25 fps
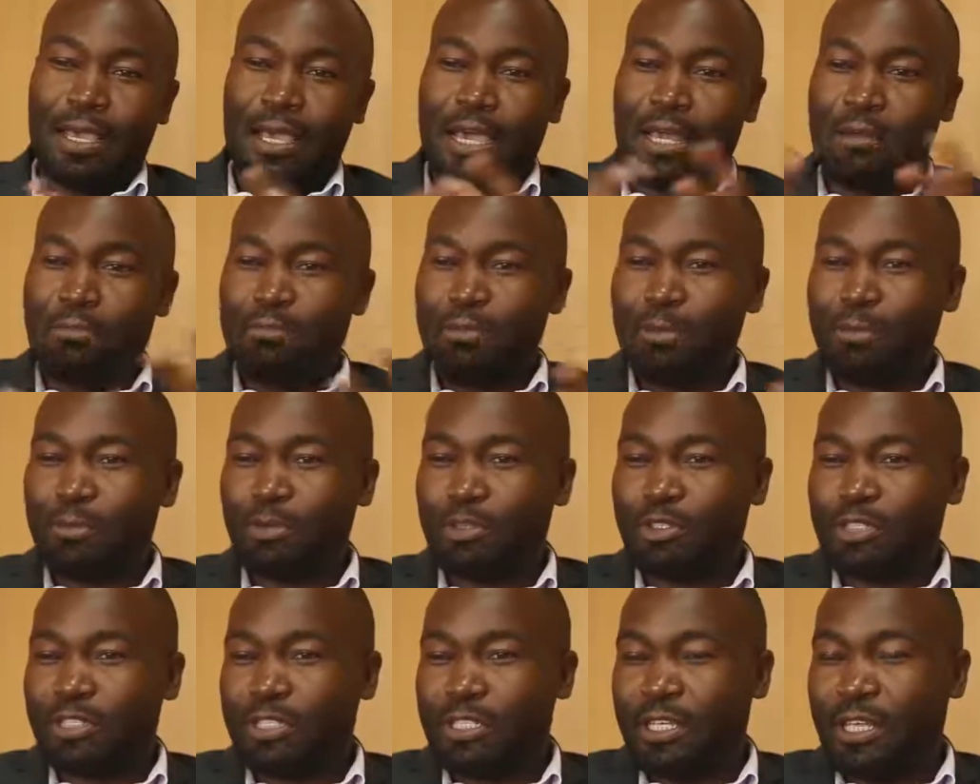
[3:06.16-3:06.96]
And
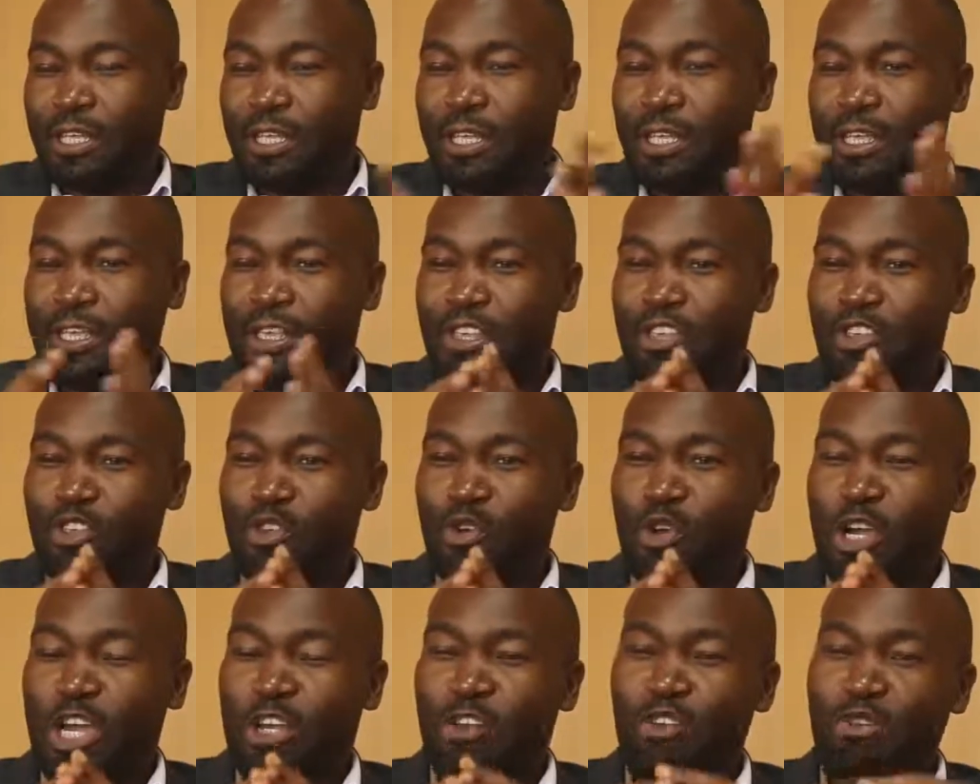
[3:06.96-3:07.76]
people say
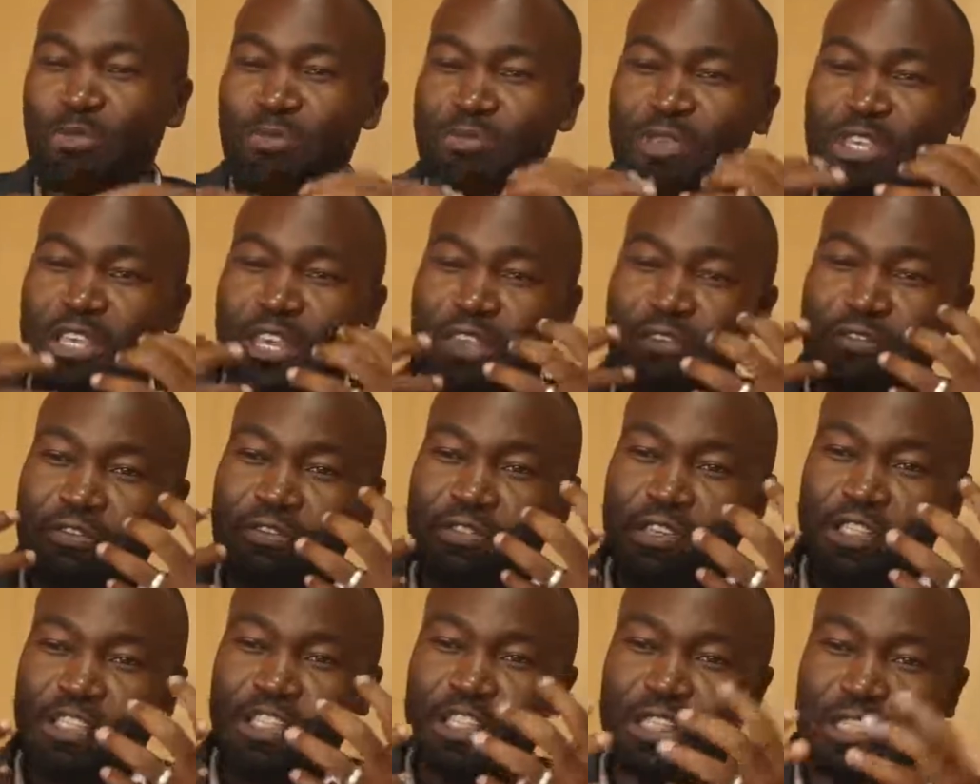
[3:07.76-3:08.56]
you cannot be
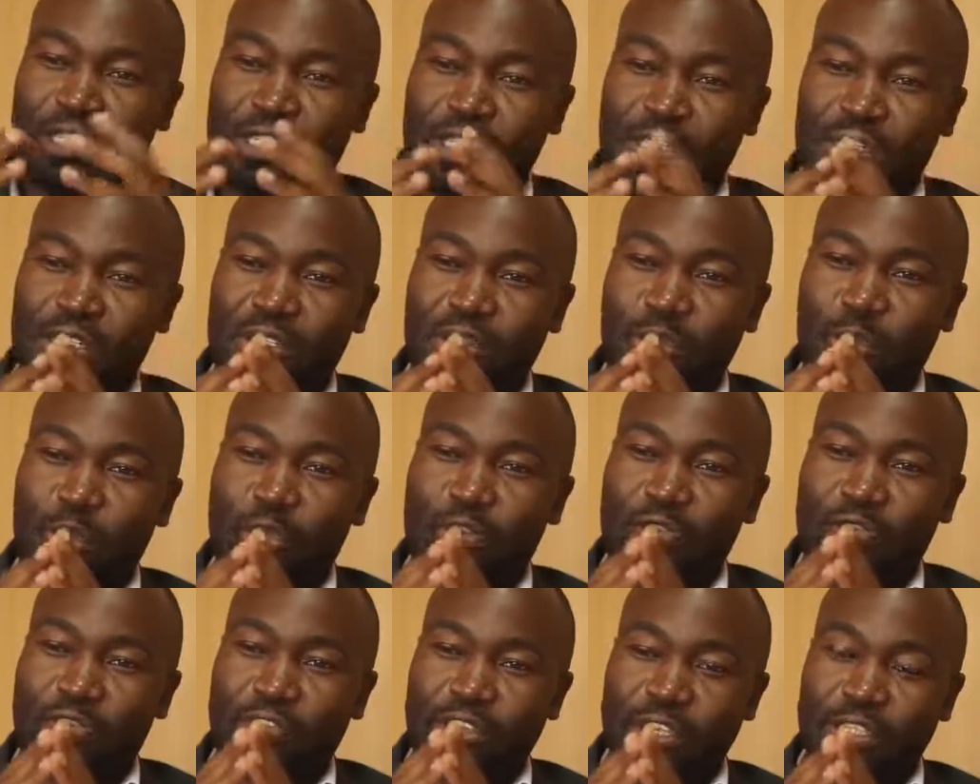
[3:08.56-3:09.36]
efficient
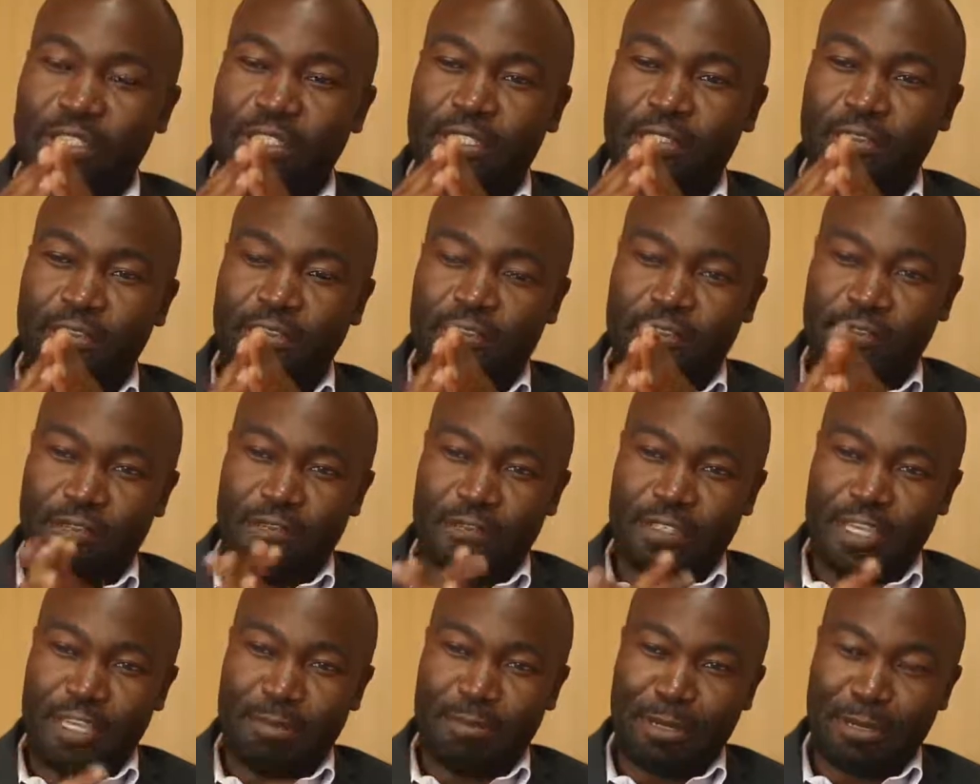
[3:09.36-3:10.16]
or effective
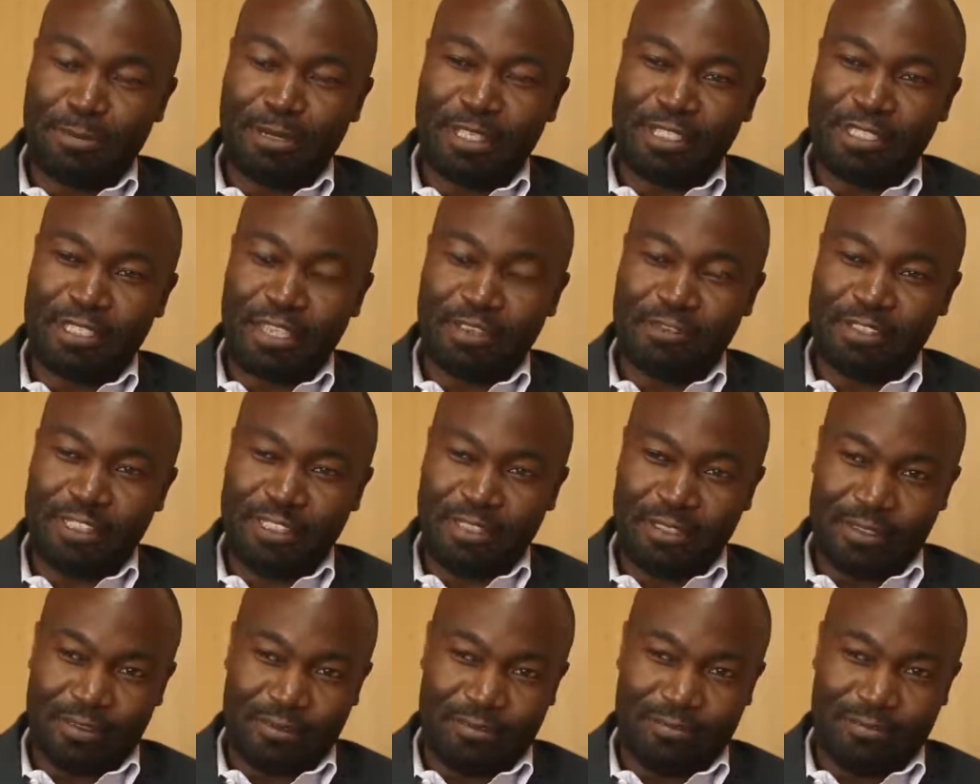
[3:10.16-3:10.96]
in public service.